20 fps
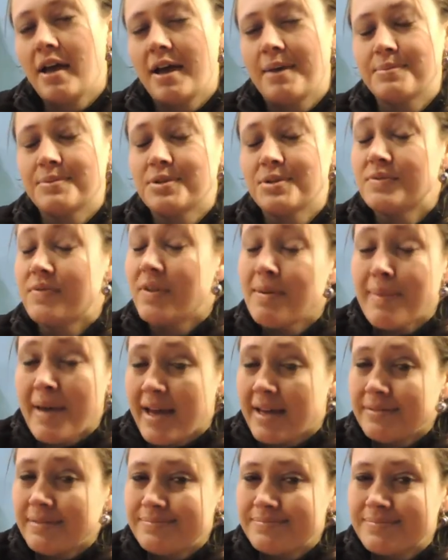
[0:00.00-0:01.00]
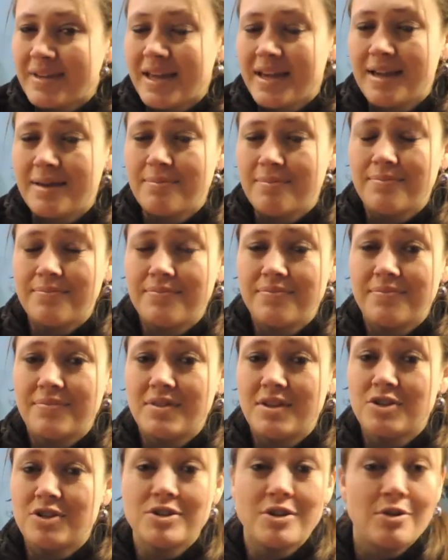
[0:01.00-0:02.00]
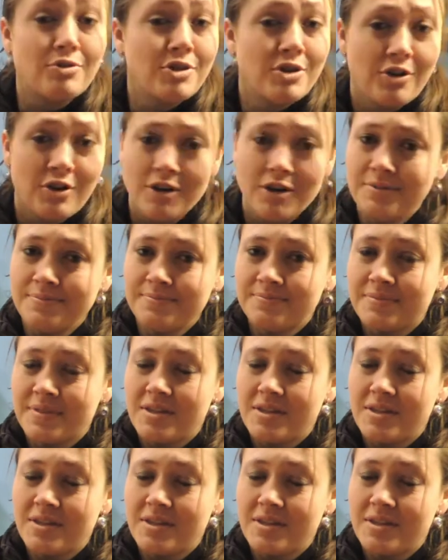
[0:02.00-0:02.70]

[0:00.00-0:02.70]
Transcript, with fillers: Um, so it's very bad. Um, there's no cure.